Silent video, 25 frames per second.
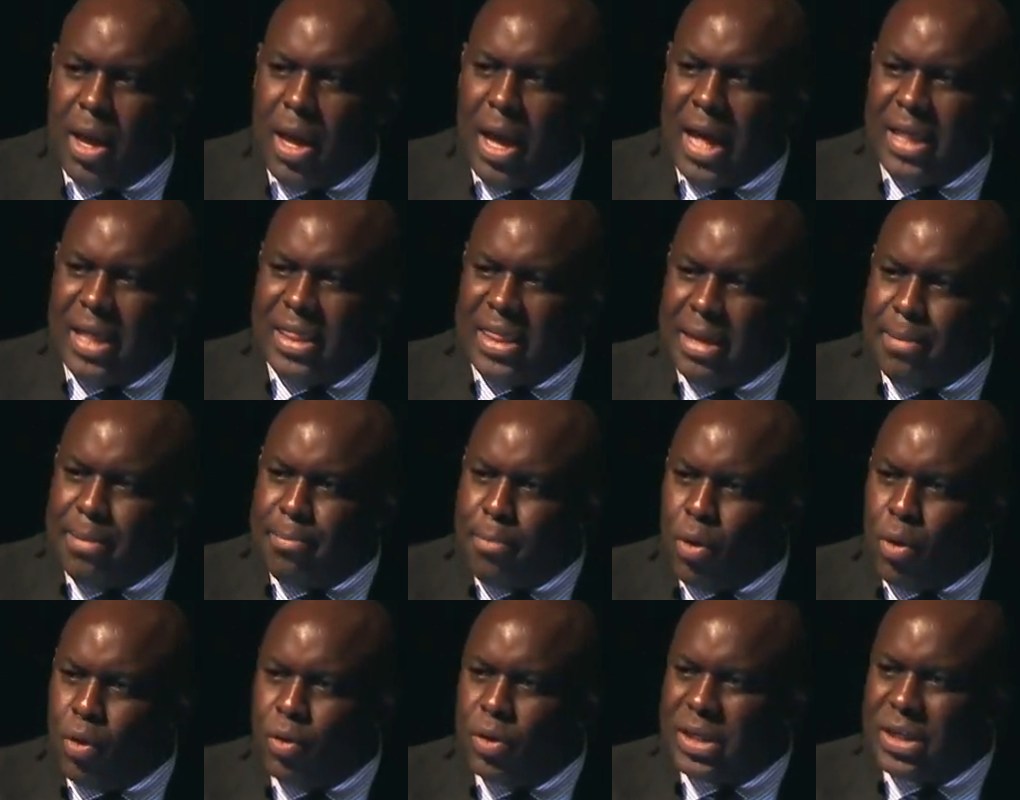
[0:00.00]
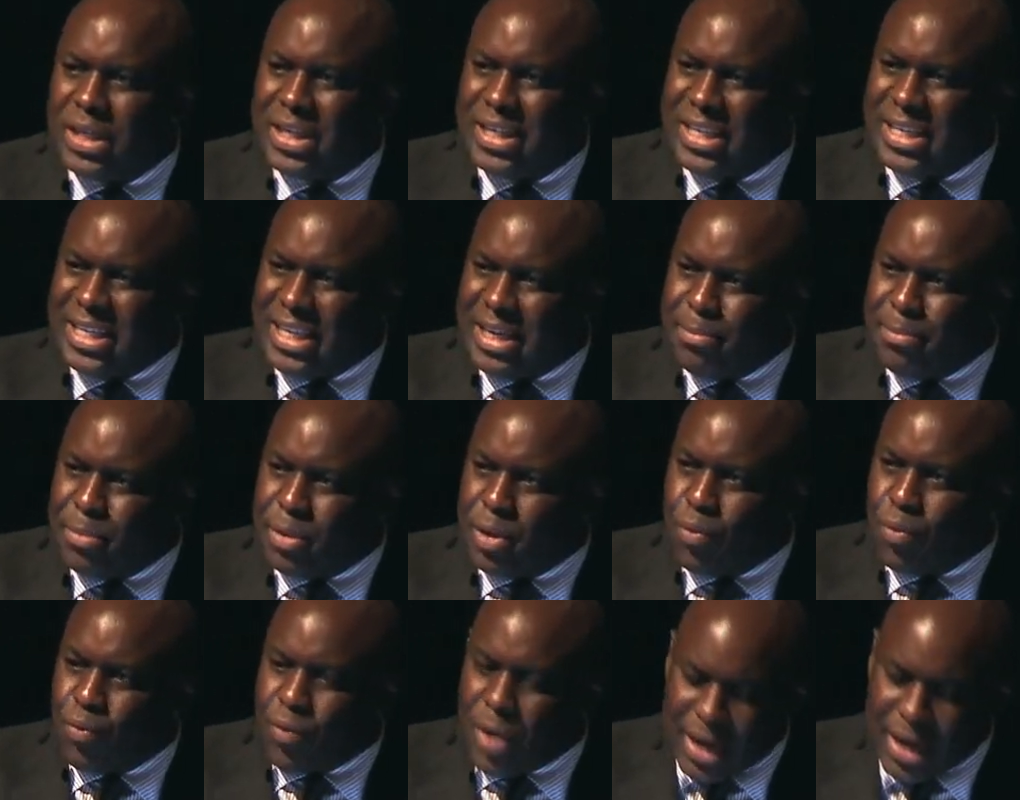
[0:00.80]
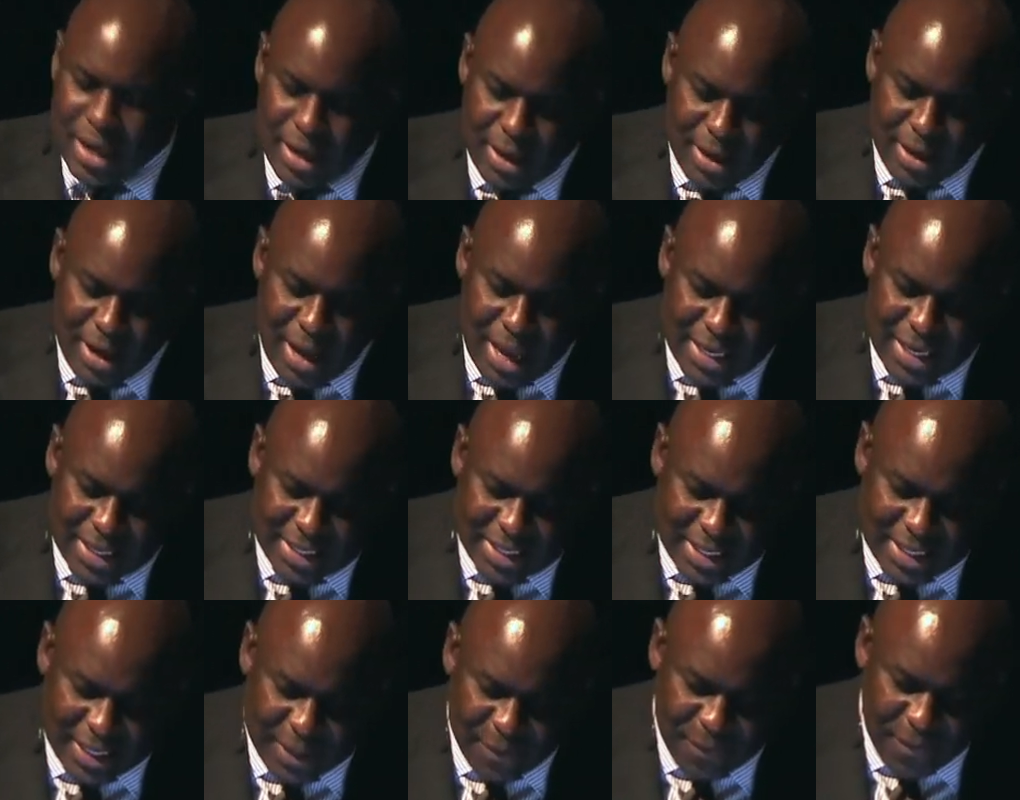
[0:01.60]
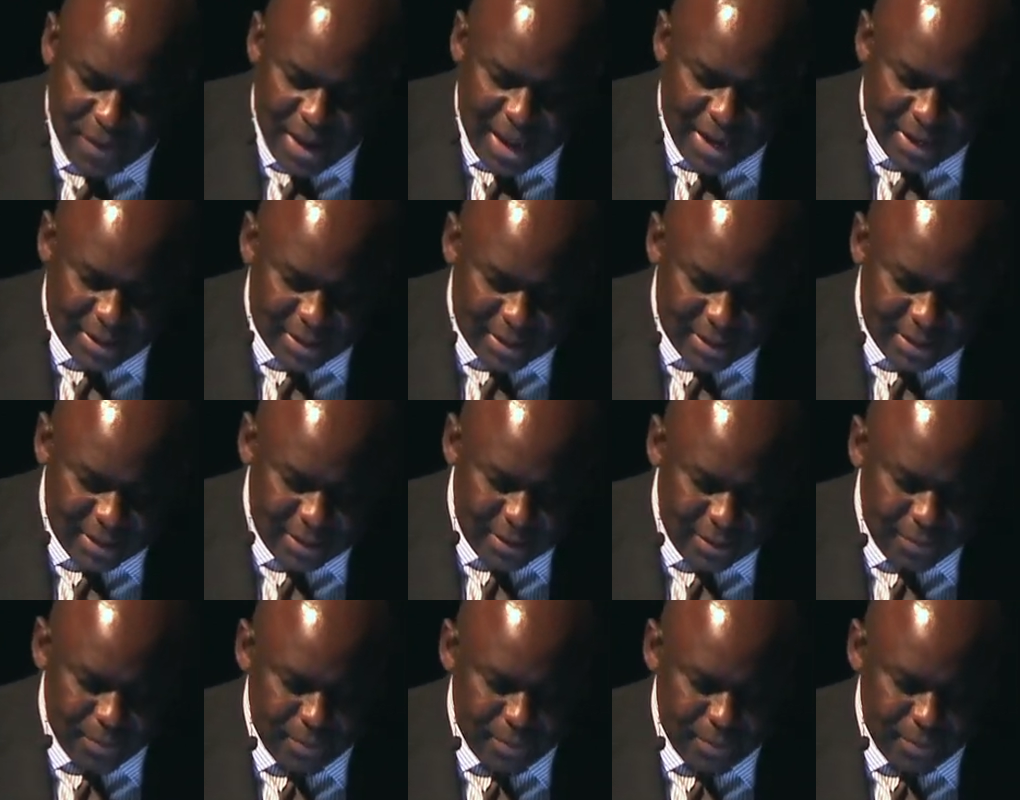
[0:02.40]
I think Moses seemed to recognize this fact.